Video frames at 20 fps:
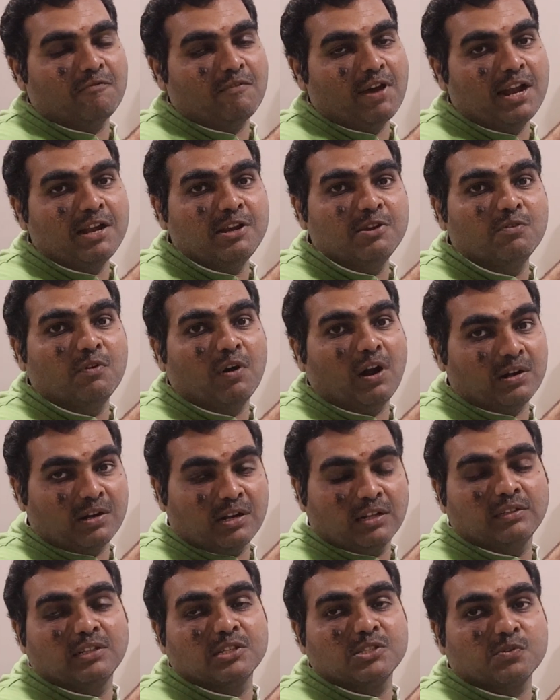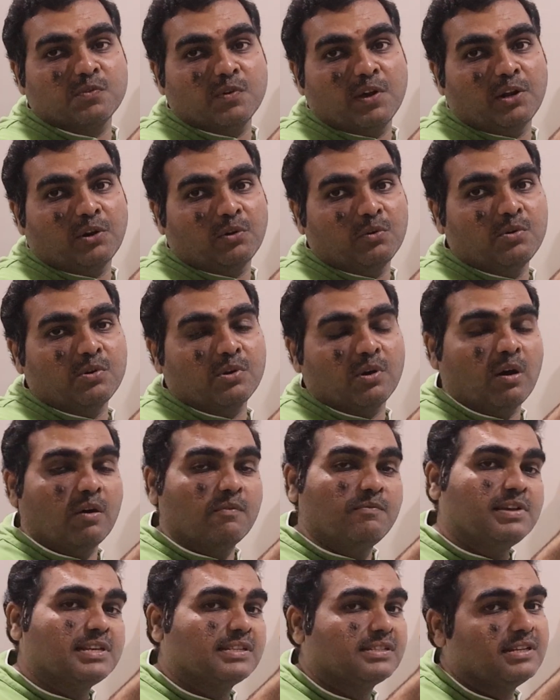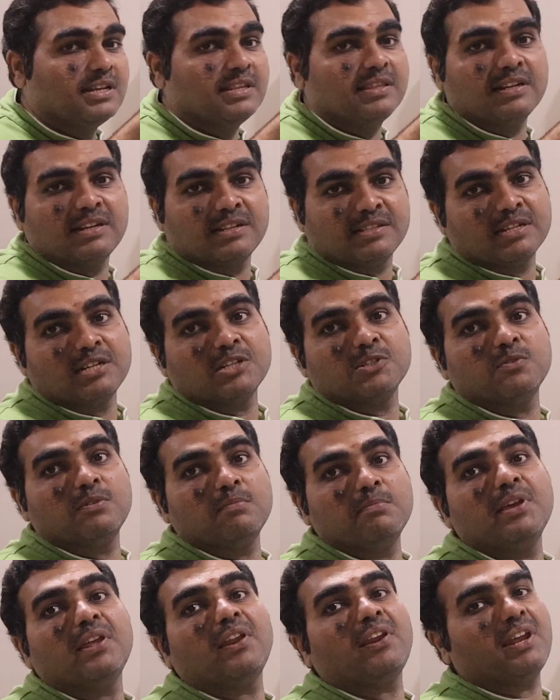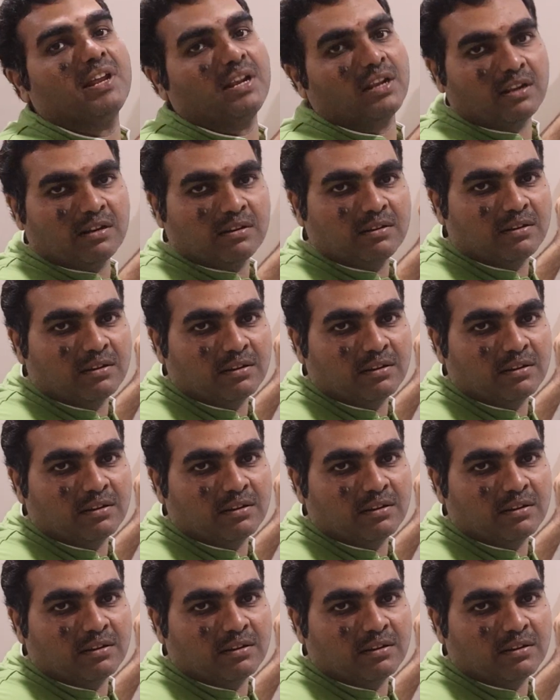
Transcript: value under the square root, obviously the results will be real,